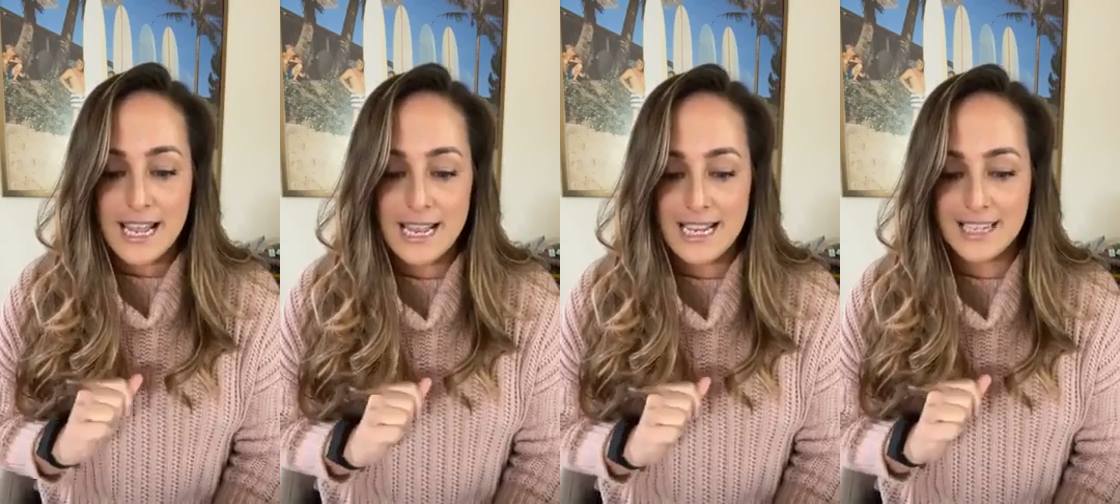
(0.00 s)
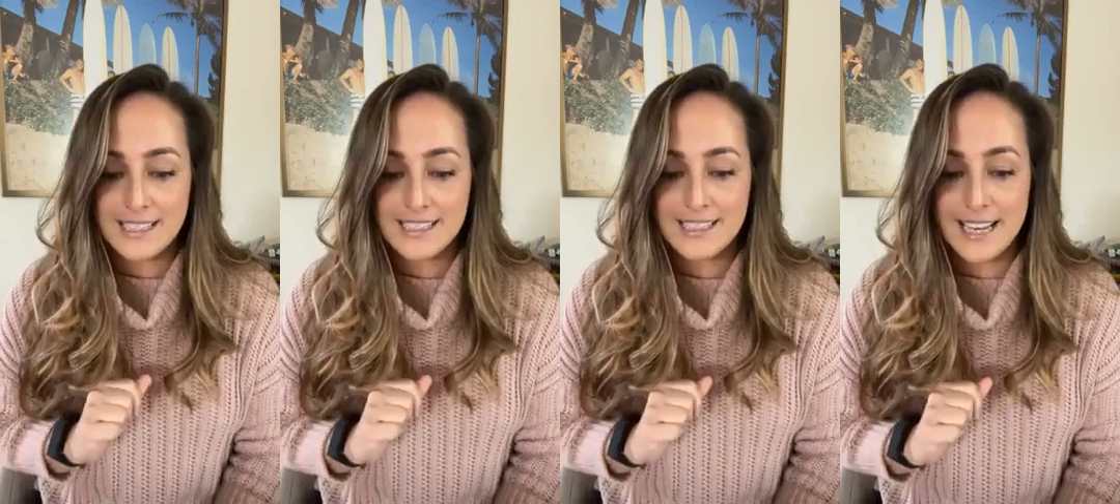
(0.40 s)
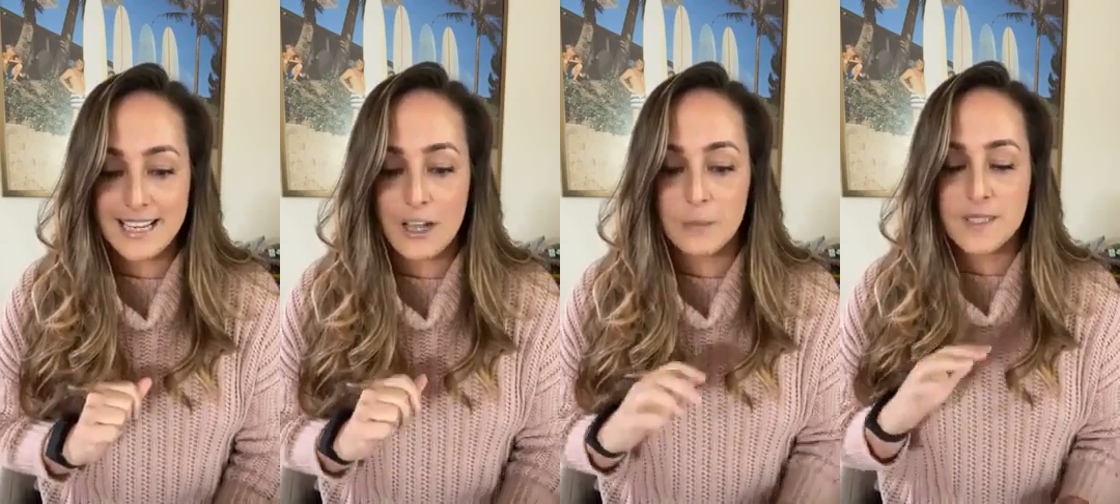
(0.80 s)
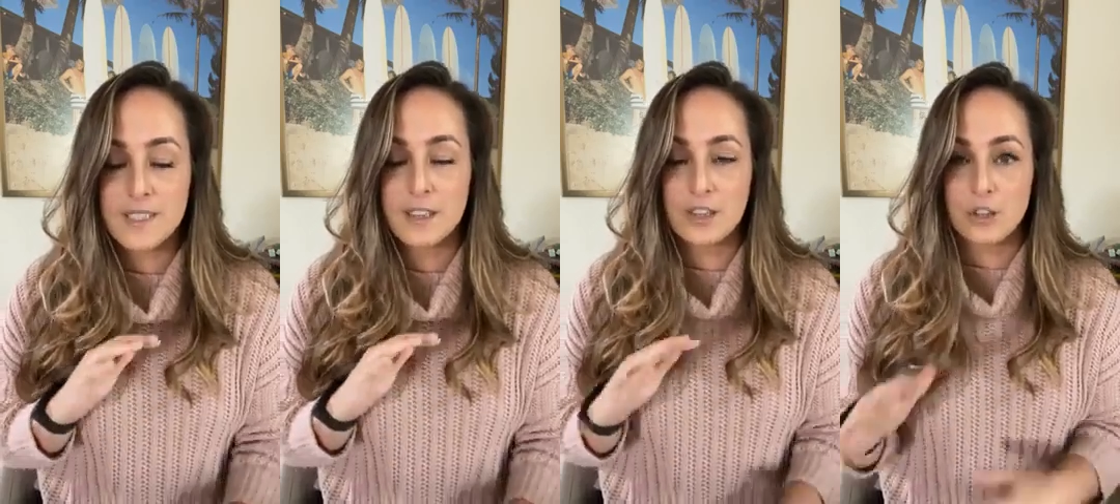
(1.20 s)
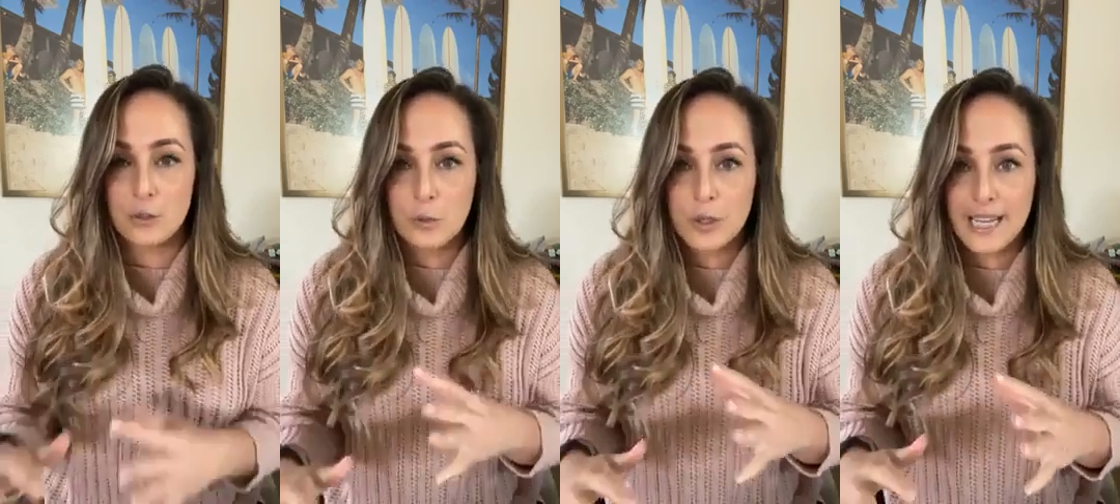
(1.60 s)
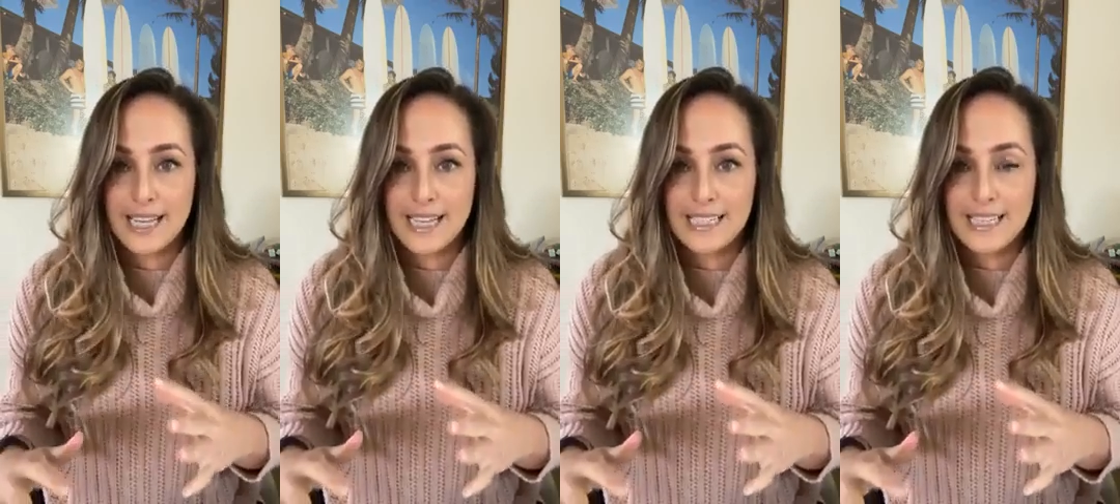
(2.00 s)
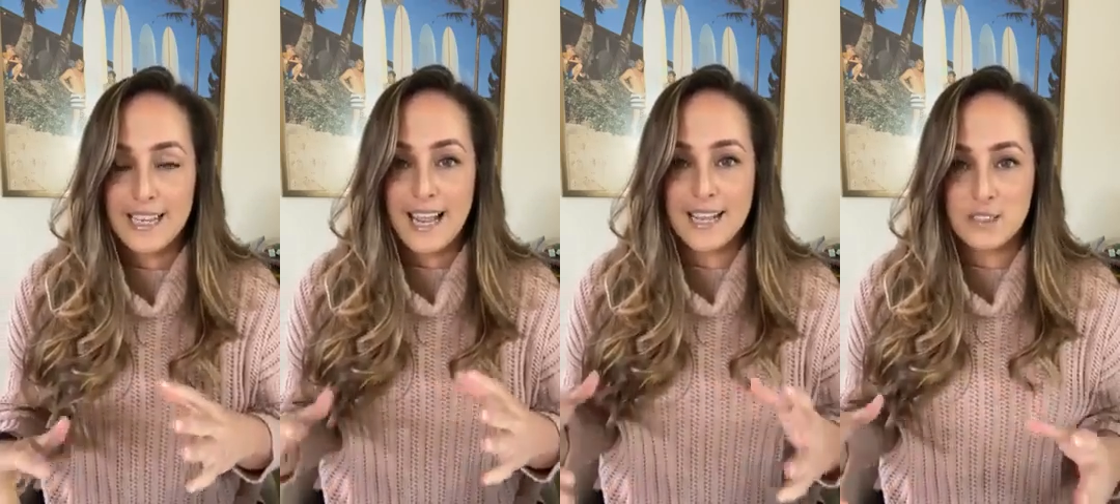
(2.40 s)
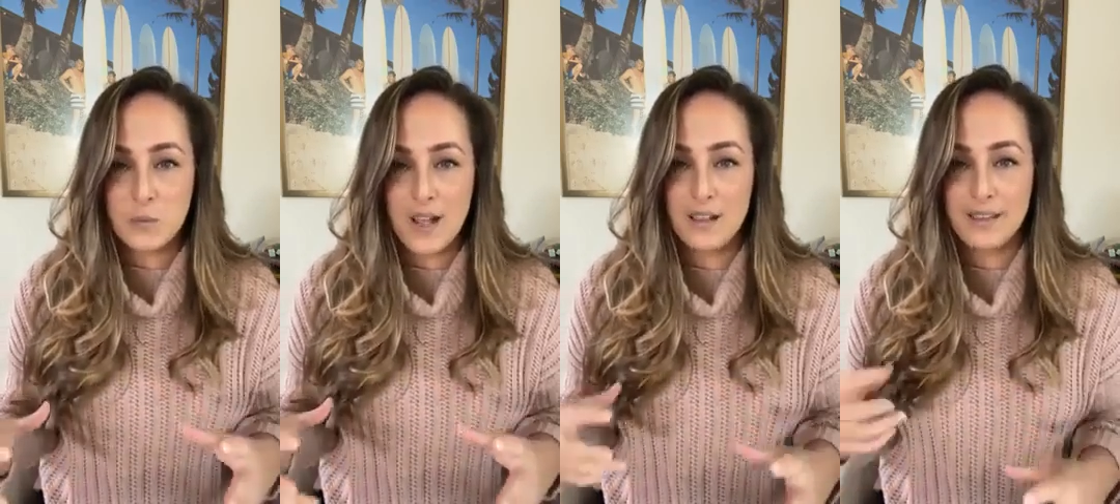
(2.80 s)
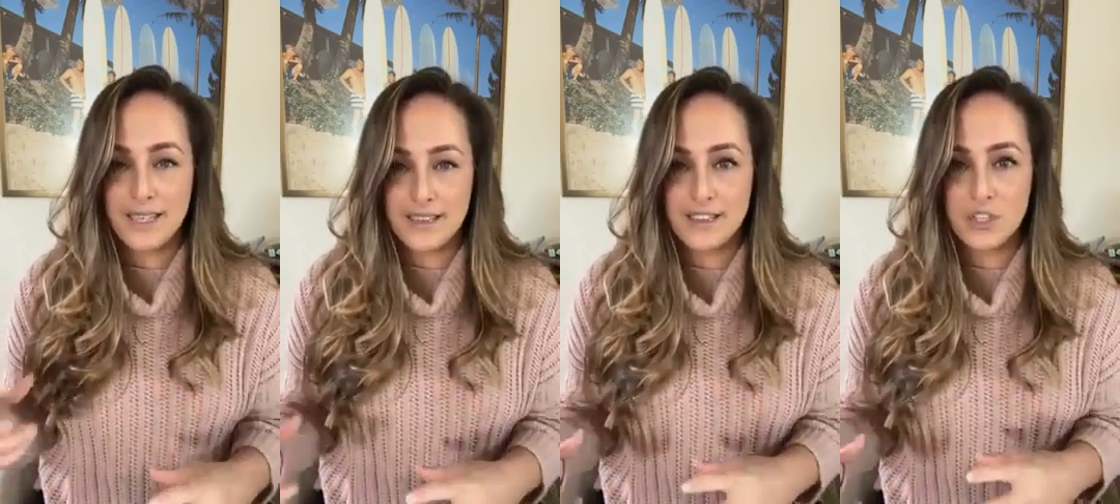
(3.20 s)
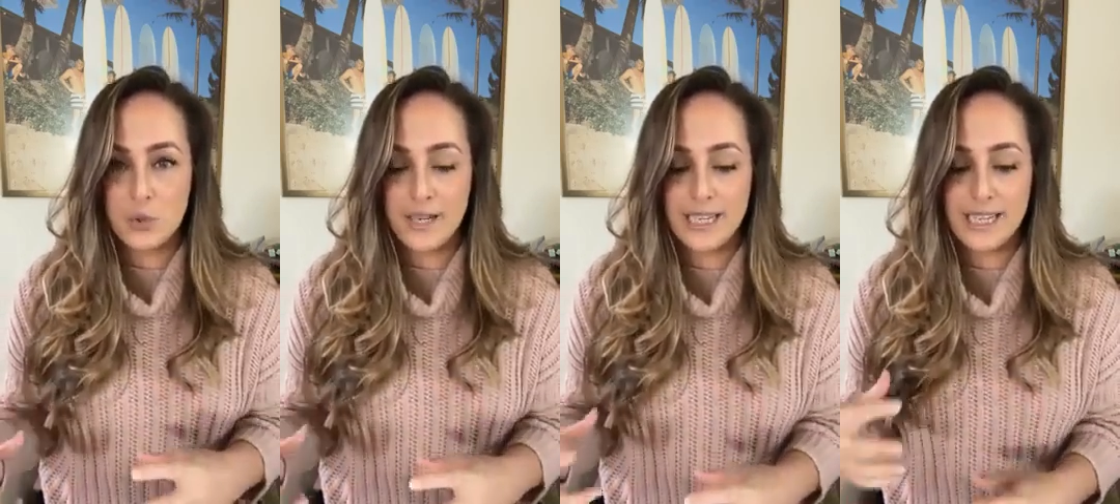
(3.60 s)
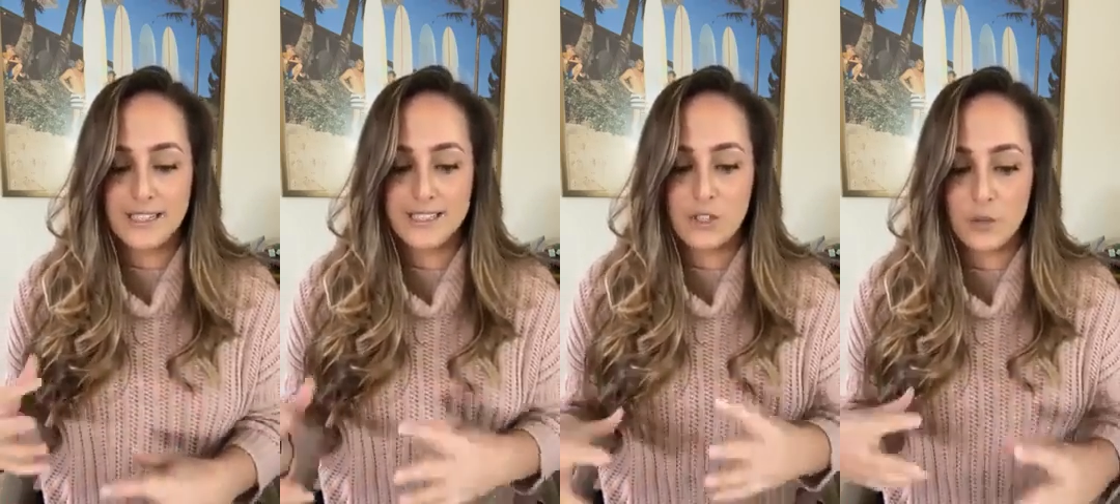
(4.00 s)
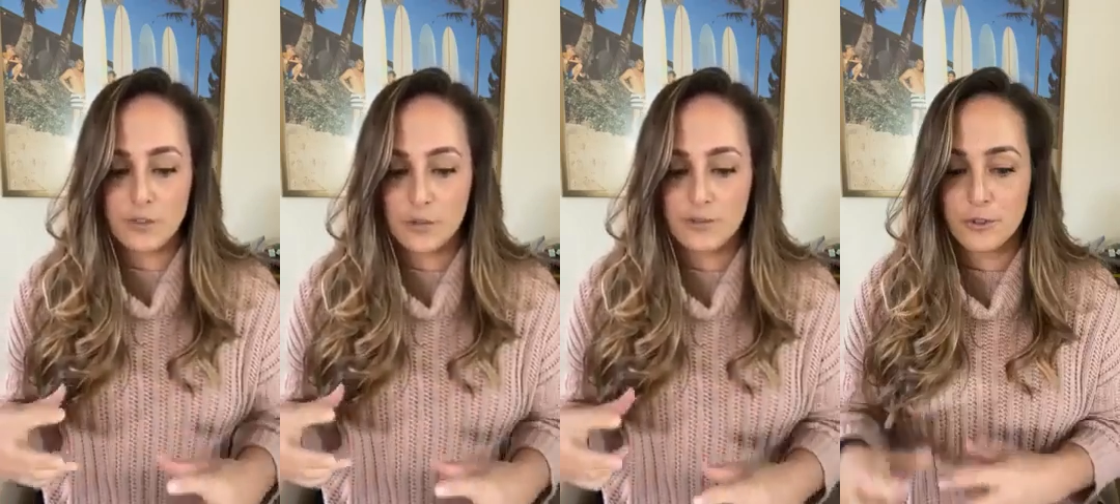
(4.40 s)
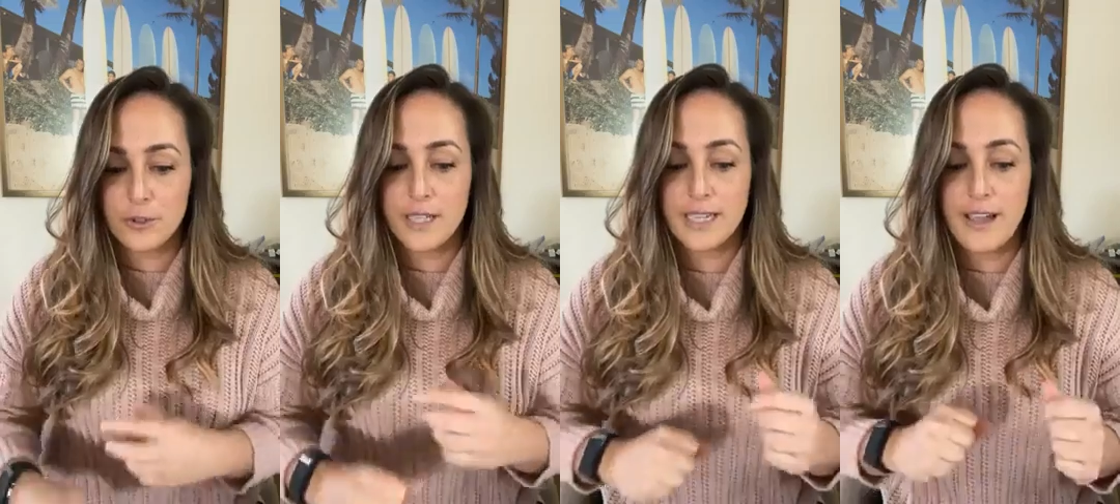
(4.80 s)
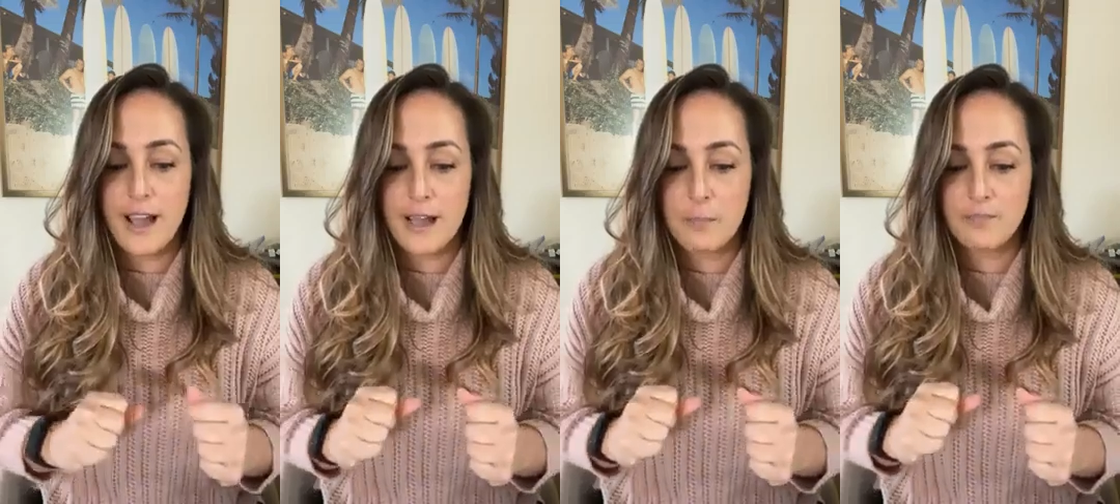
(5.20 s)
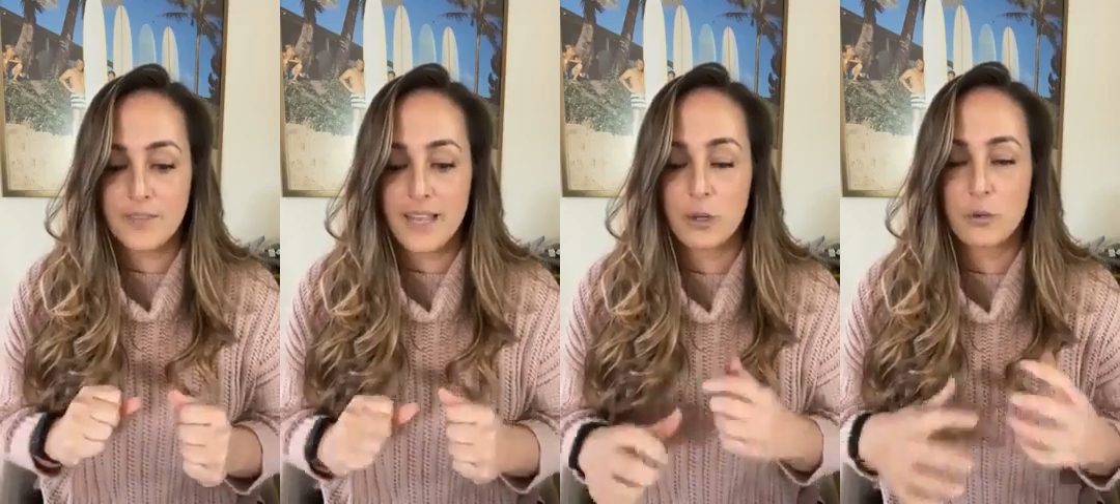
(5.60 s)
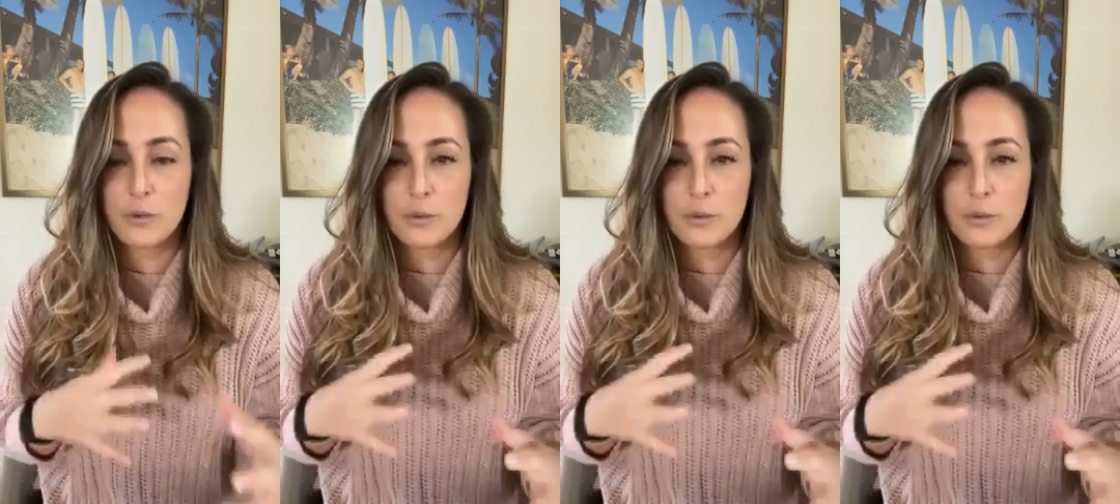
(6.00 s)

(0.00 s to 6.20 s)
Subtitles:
and it helps to lubricate as well in the joint and the synovial fluid, and